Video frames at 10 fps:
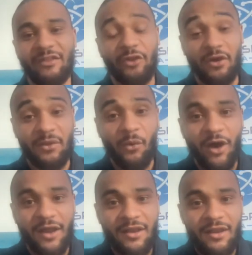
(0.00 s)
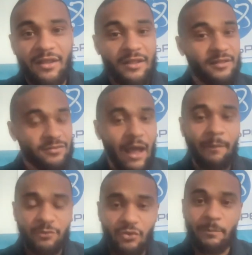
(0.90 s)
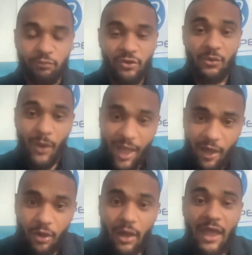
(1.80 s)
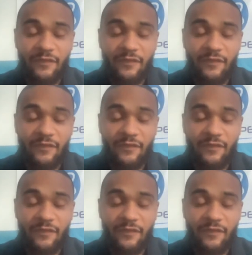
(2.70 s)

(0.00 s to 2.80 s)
to 31, I'm doing pretty well.